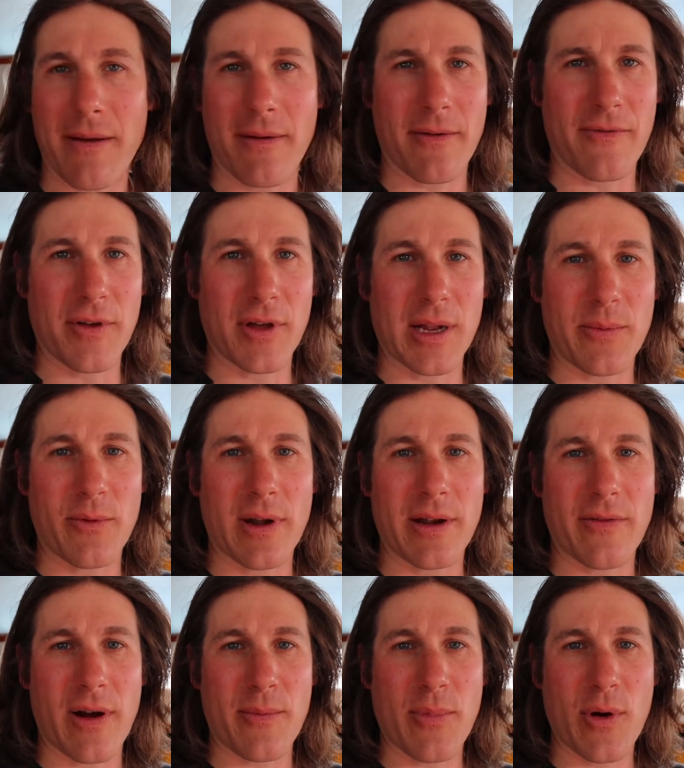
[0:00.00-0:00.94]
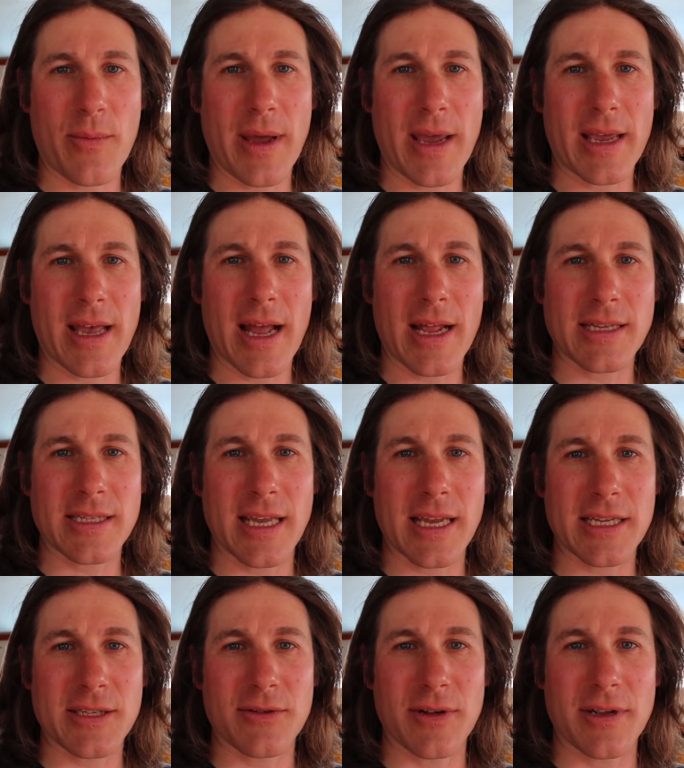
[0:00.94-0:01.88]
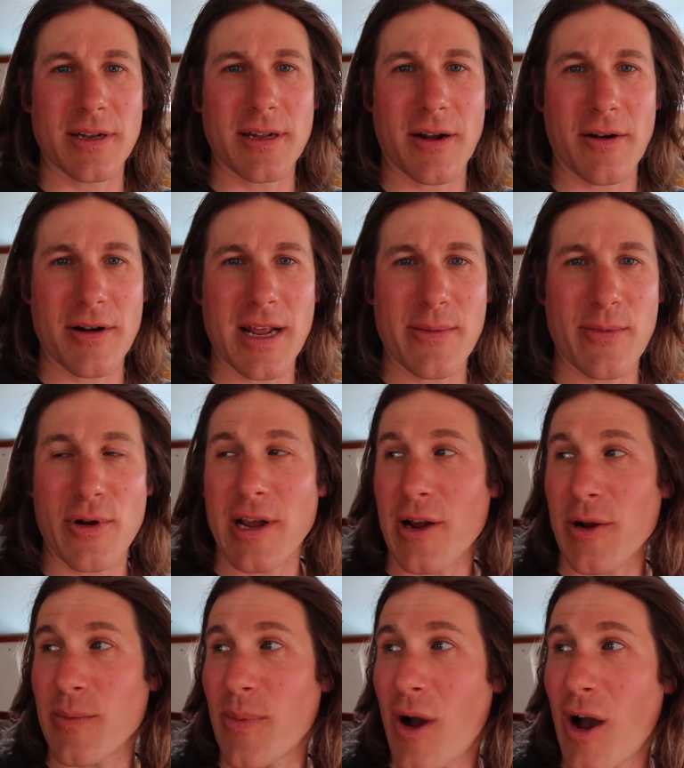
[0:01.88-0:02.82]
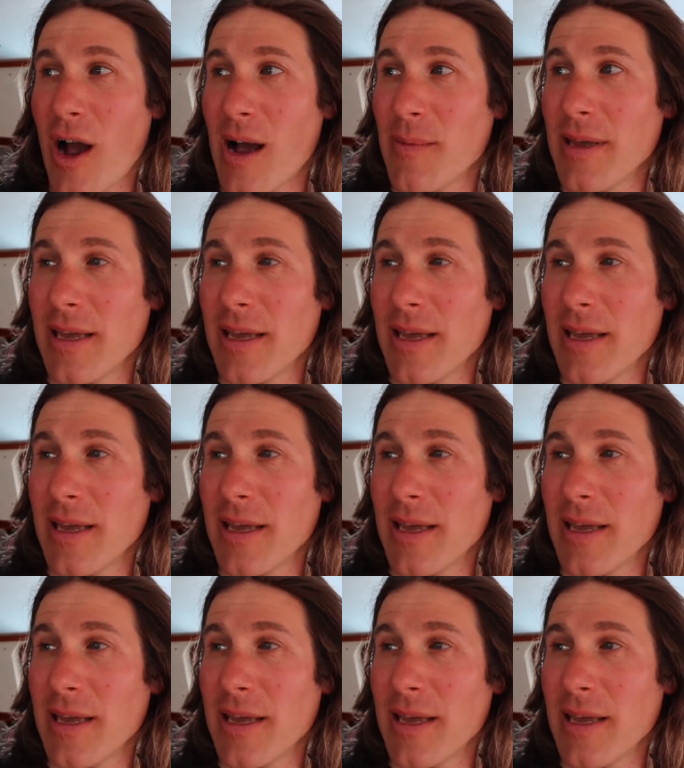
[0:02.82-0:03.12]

Filled up one of our propane cans thanks to our neighbor here, Bob.